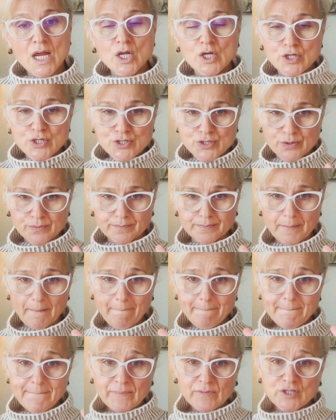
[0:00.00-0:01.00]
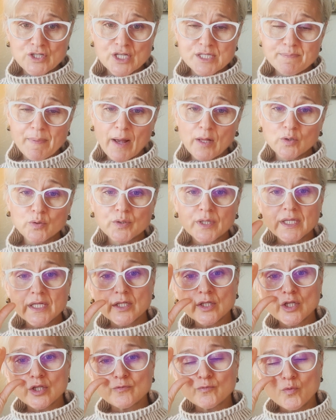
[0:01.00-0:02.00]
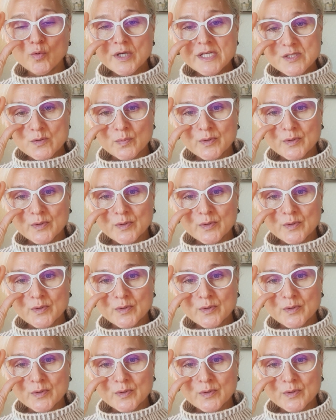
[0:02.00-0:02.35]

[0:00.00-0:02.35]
So just by looking at invoice,